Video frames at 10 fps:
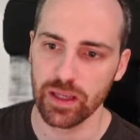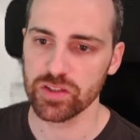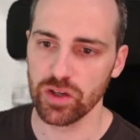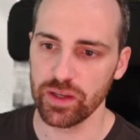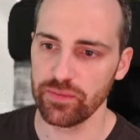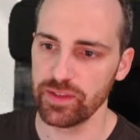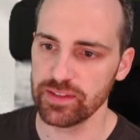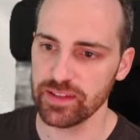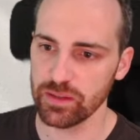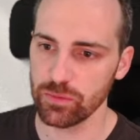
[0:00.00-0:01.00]
So if
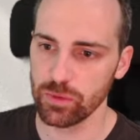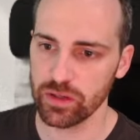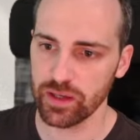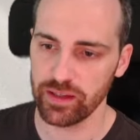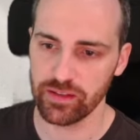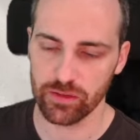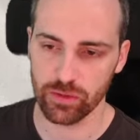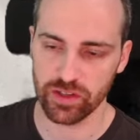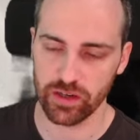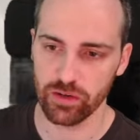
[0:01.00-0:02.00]
this doesn't work and it
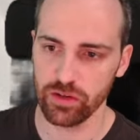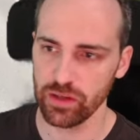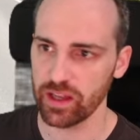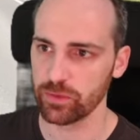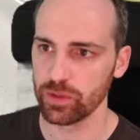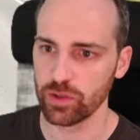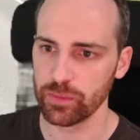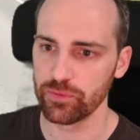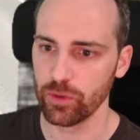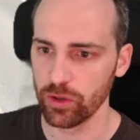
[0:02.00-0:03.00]
returns a none, as we saw
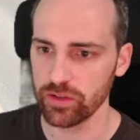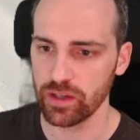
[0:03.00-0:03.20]
before,